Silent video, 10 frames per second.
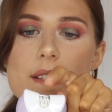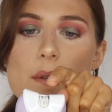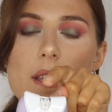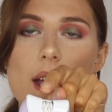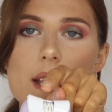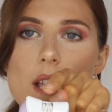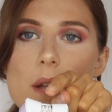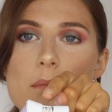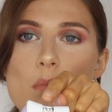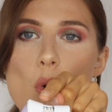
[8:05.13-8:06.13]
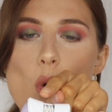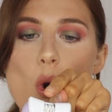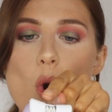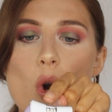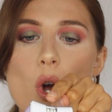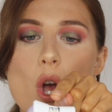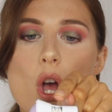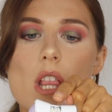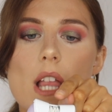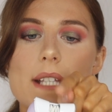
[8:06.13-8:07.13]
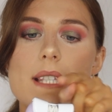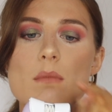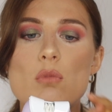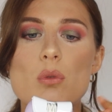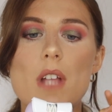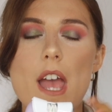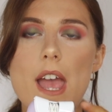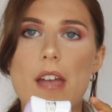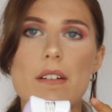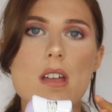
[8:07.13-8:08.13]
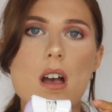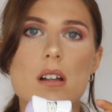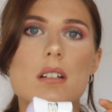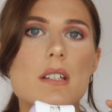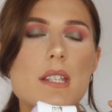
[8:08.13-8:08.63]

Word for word: so it gets a more like smaller area.